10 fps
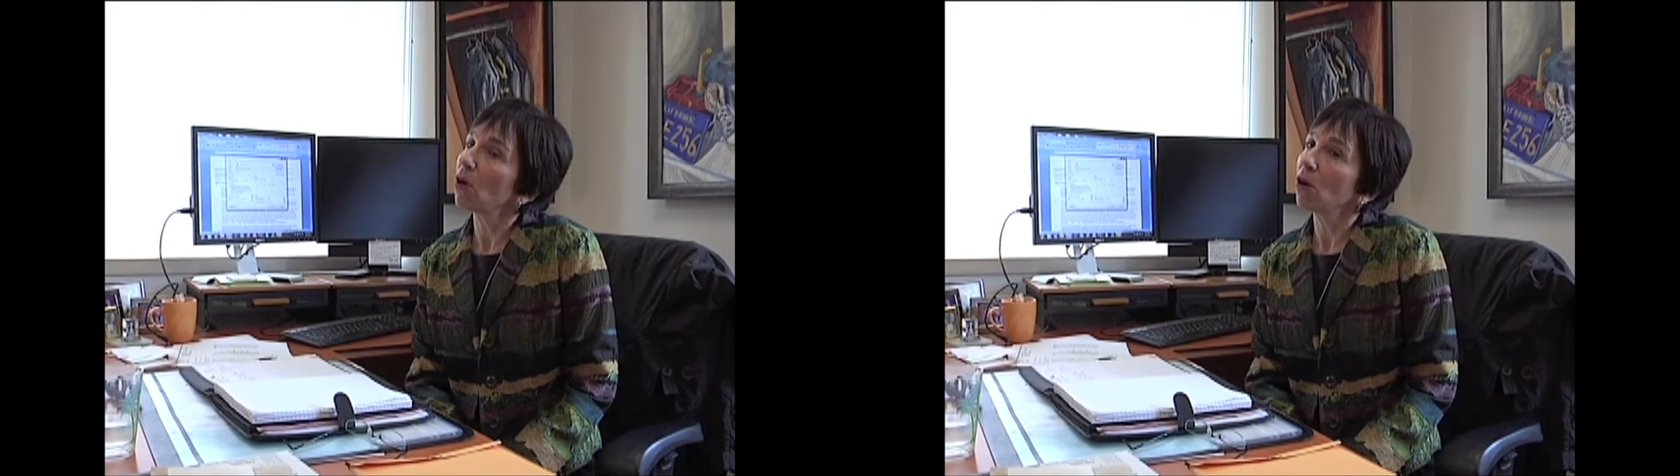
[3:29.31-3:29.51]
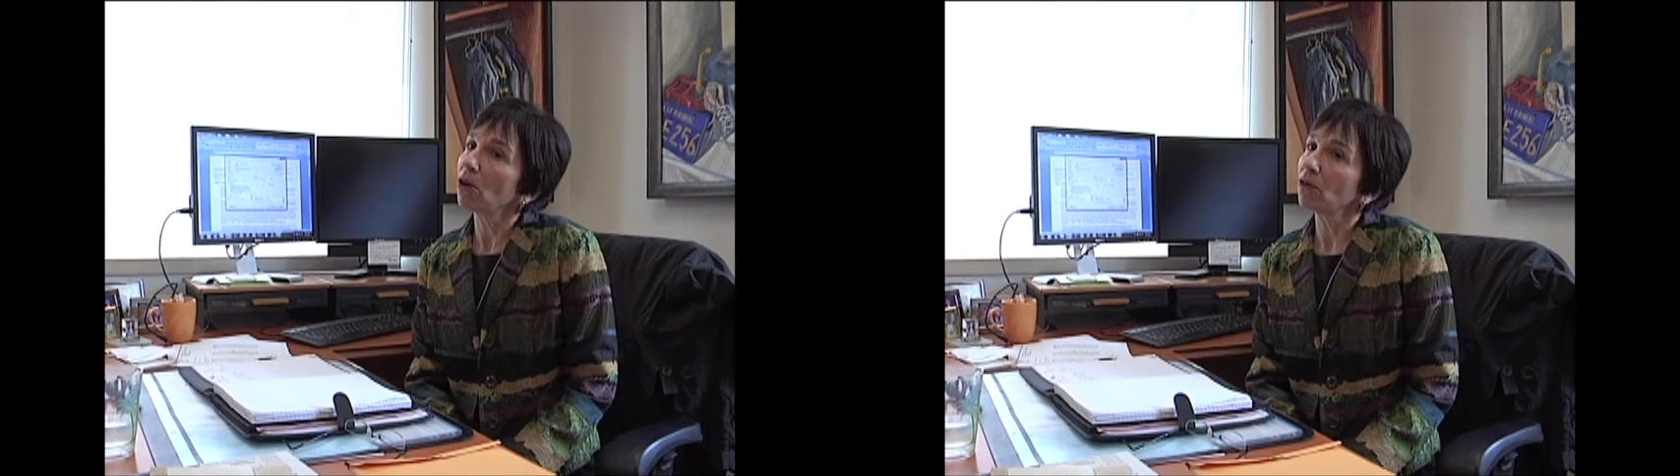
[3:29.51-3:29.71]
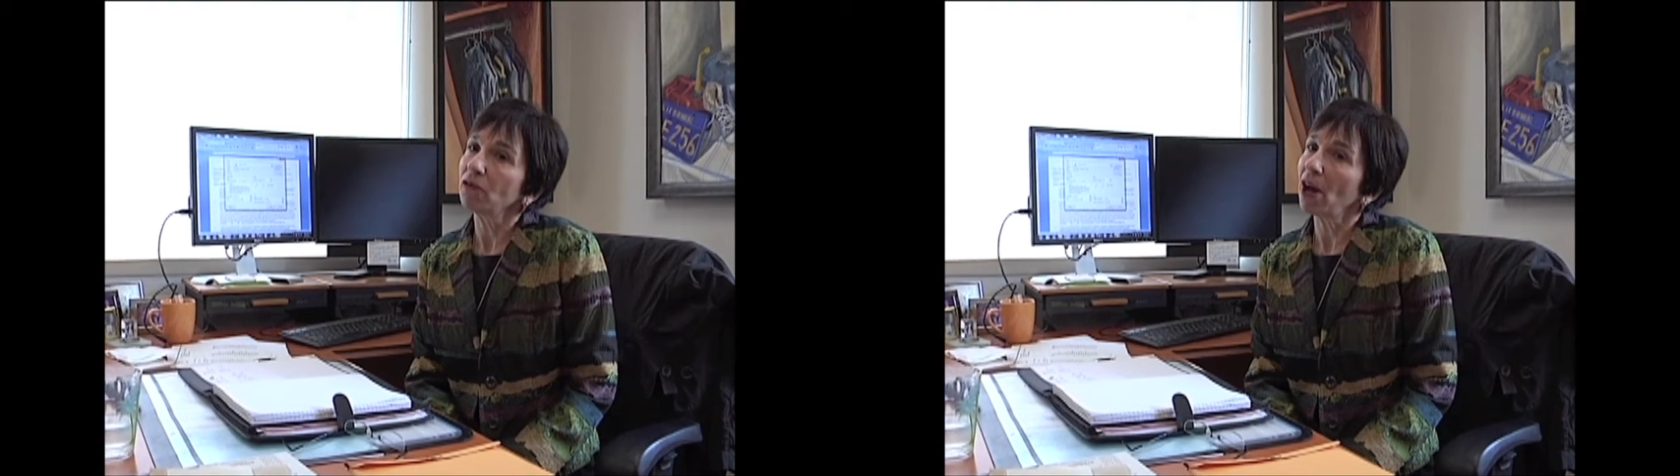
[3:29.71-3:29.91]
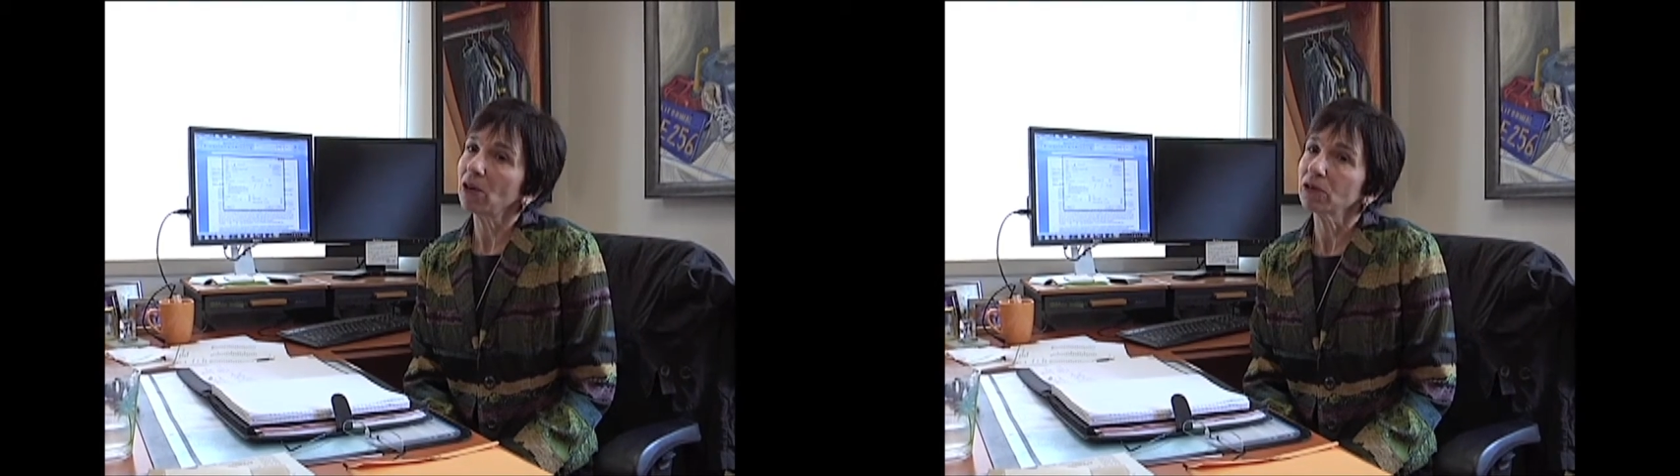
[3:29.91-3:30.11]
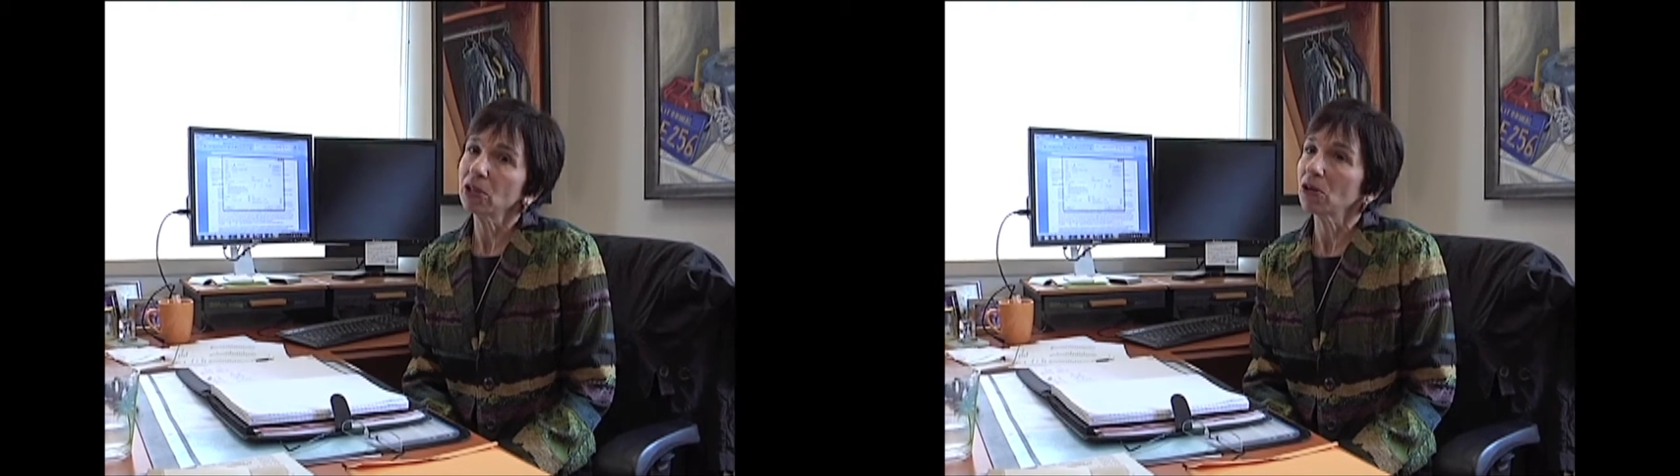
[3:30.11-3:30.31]
Our
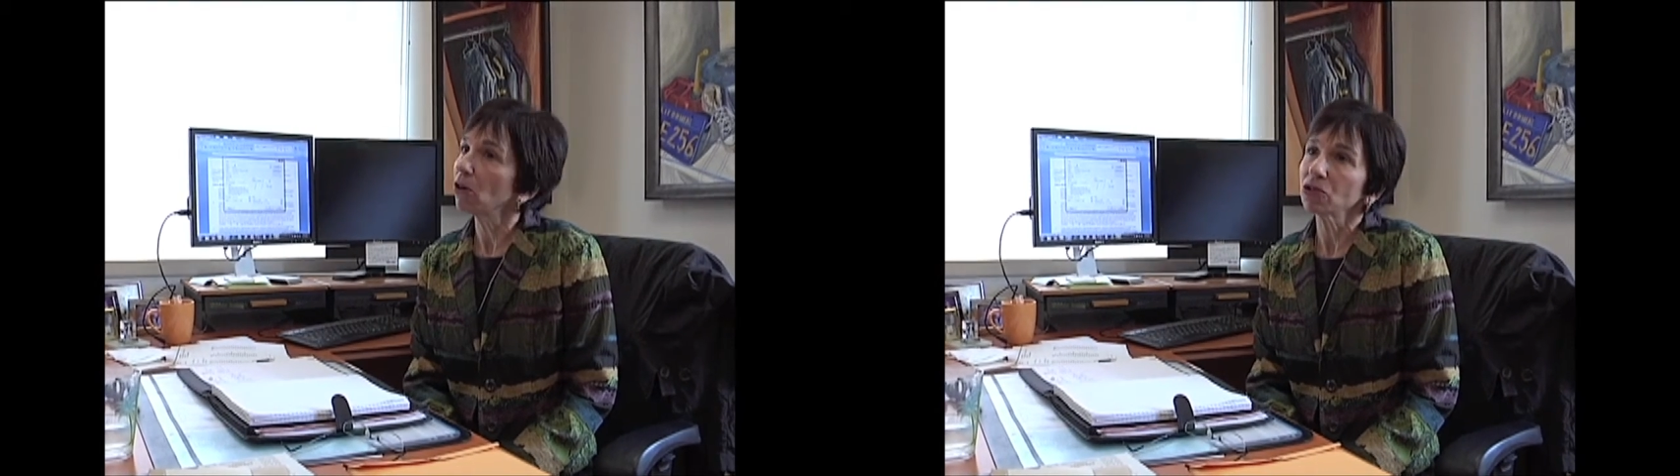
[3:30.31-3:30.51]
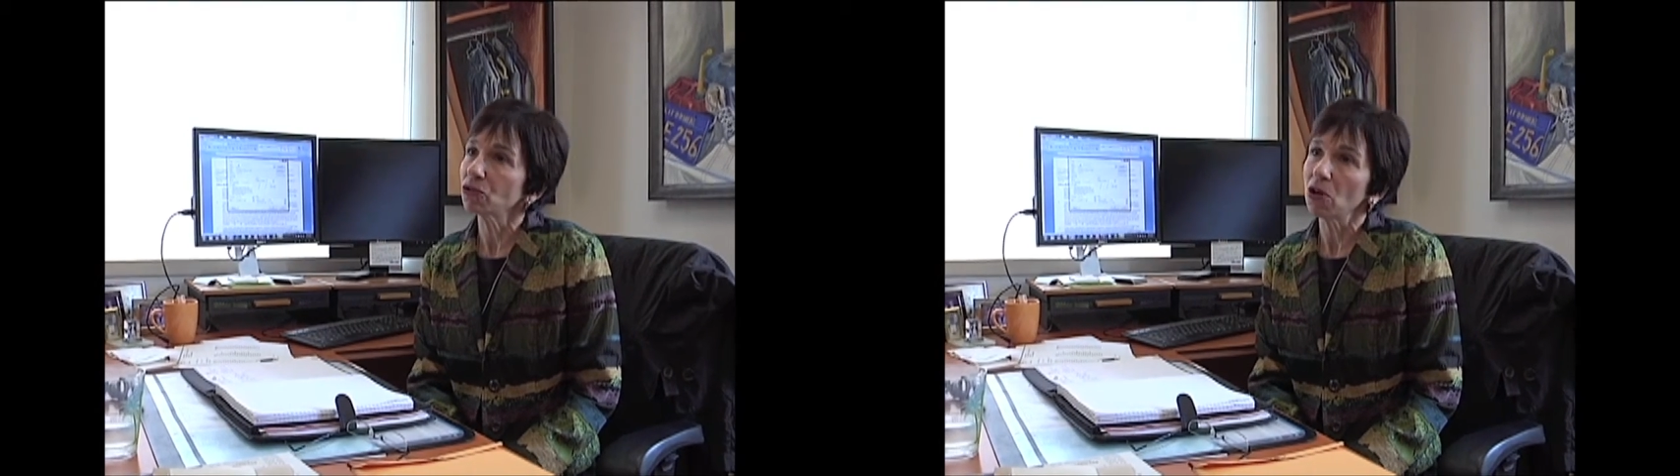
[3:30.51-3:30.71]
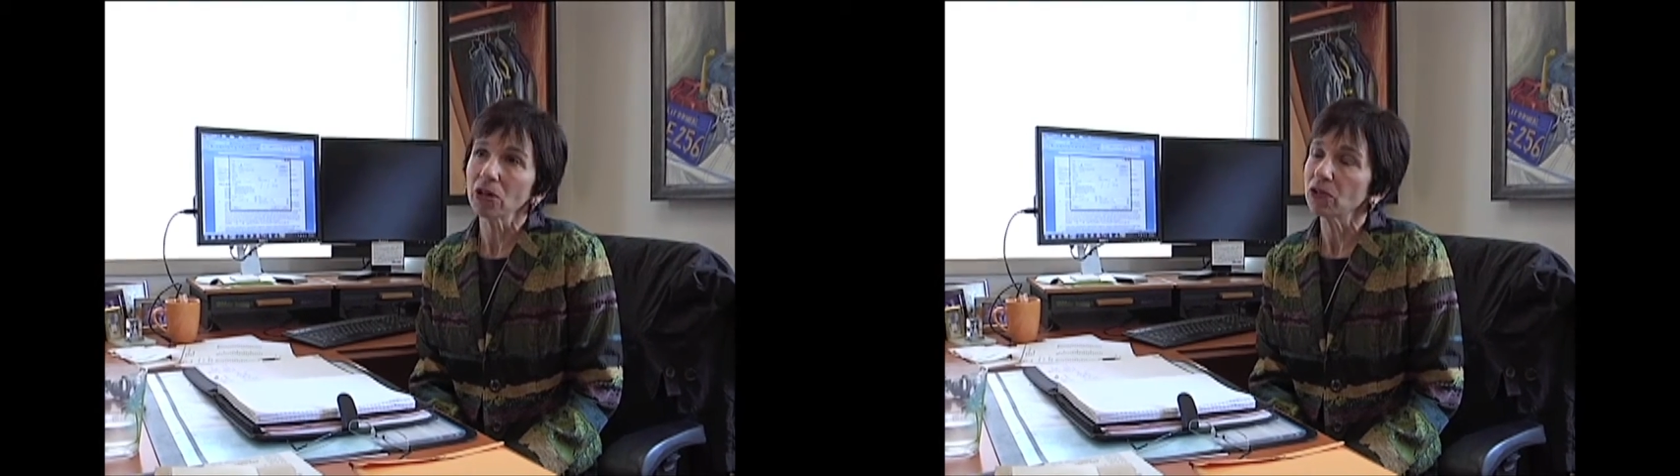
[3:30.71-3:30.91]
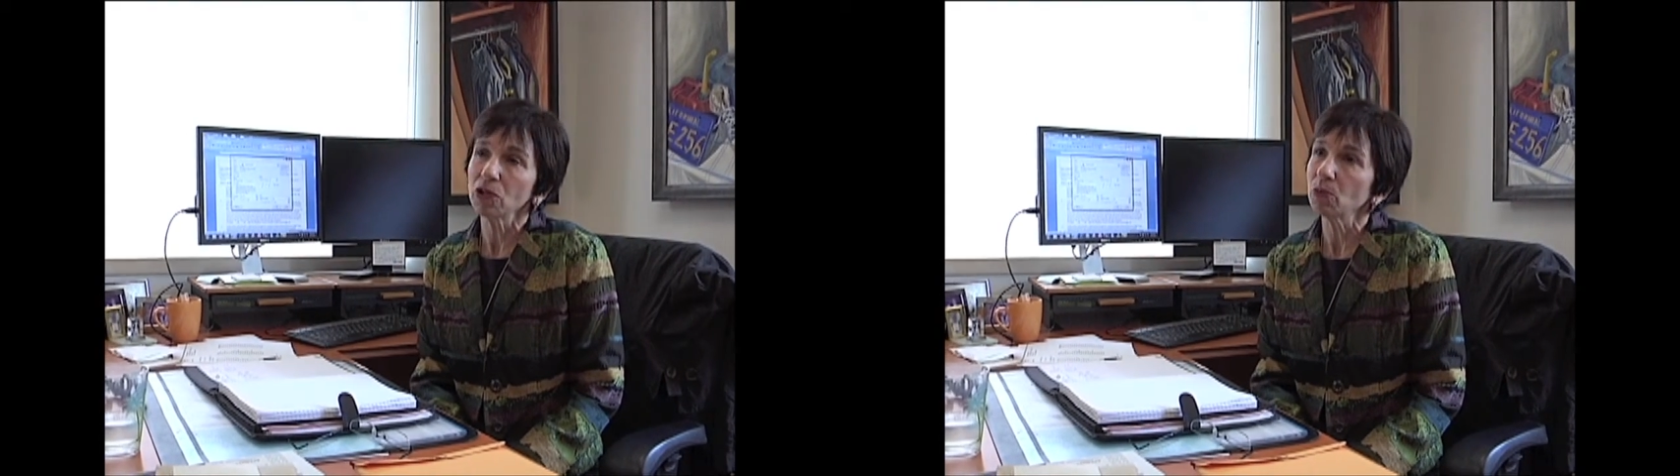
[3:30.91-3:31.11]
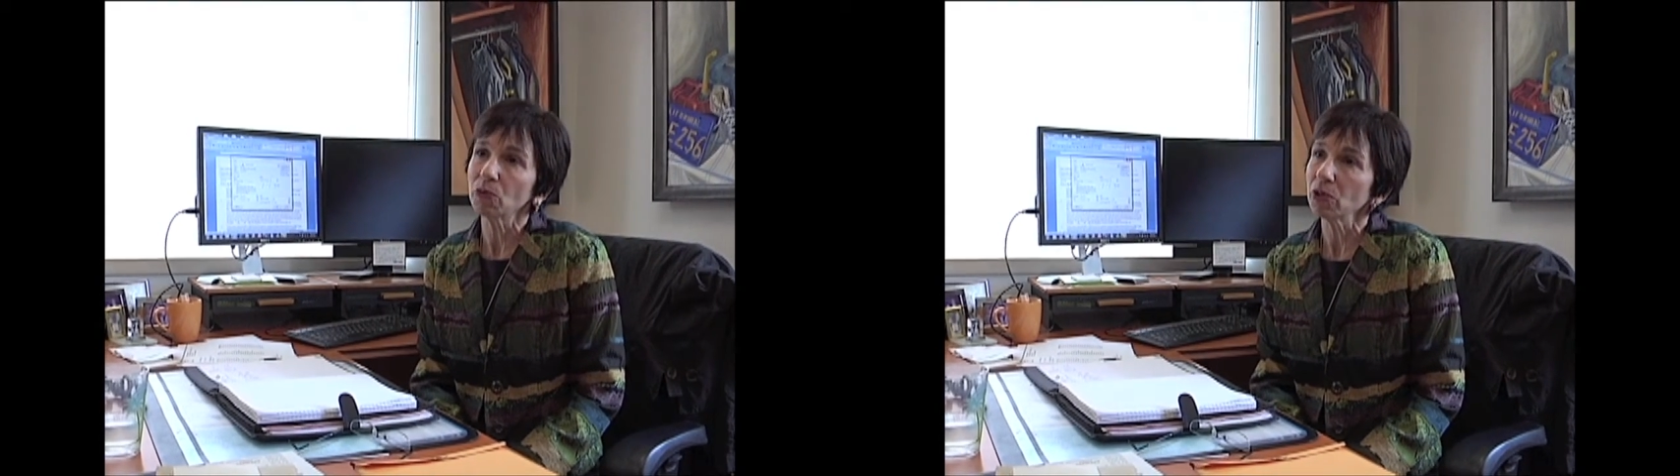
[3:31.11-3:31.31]
faculty are our strongest
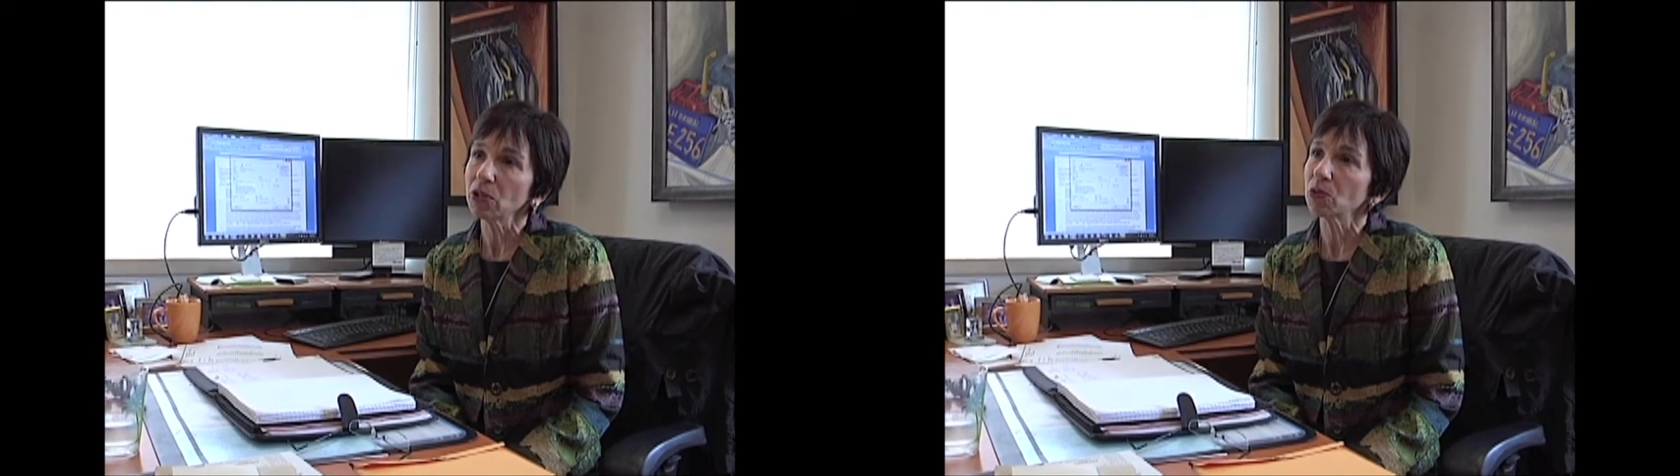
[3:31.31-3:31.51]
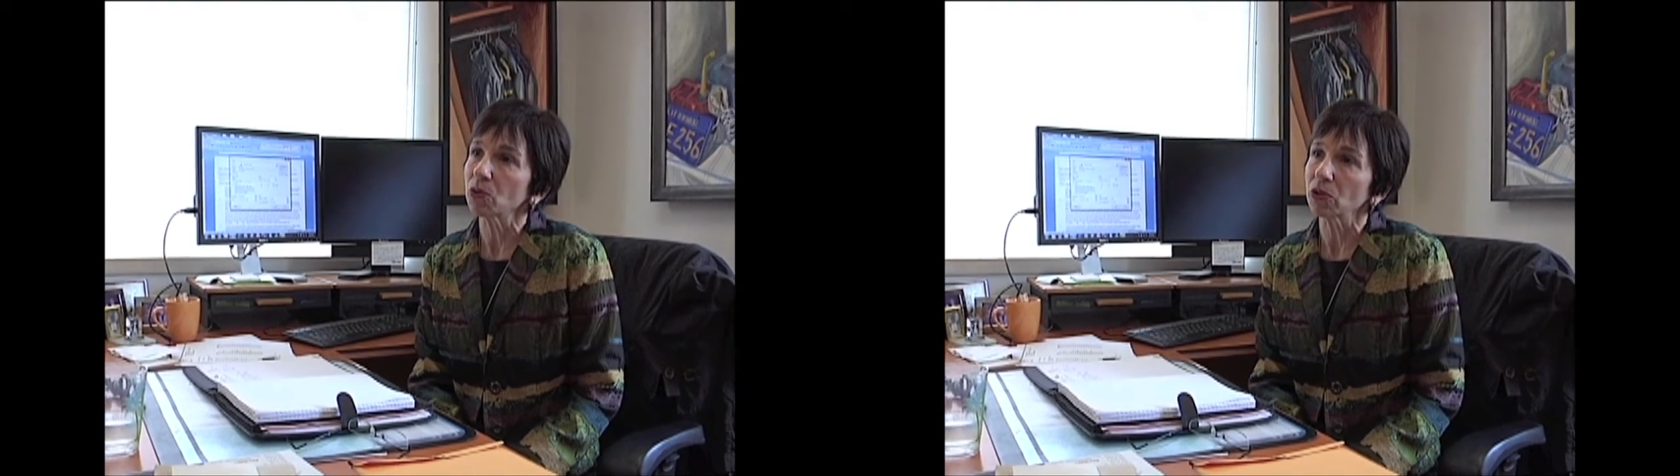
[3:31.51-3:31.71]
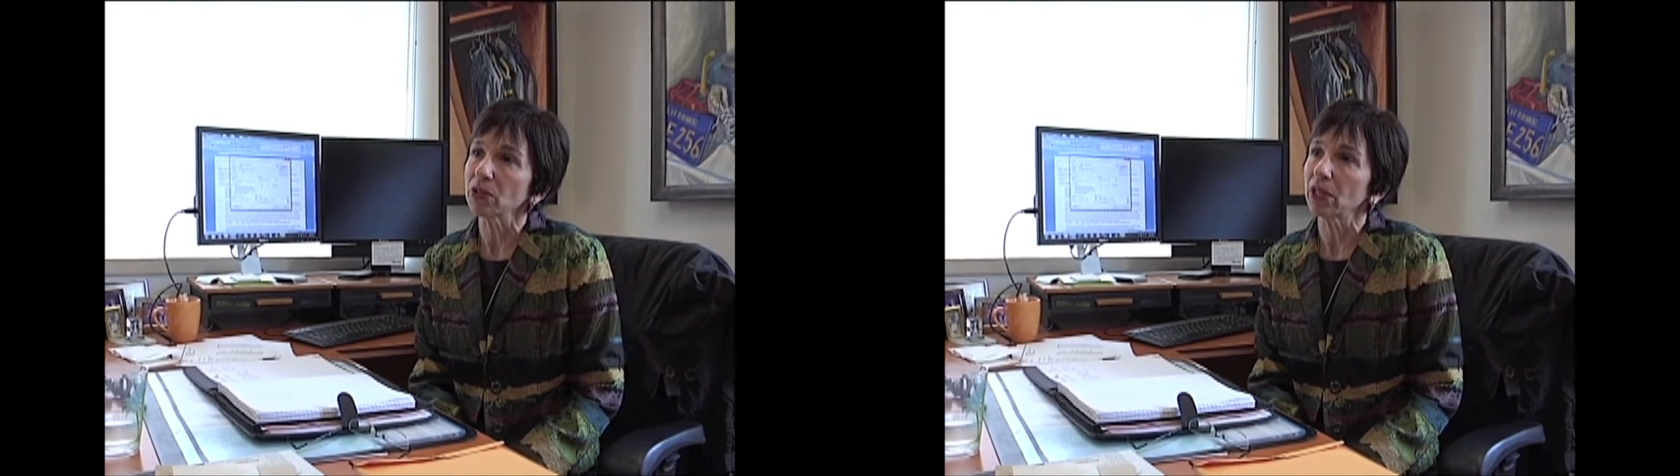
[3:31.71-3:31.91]
human resource,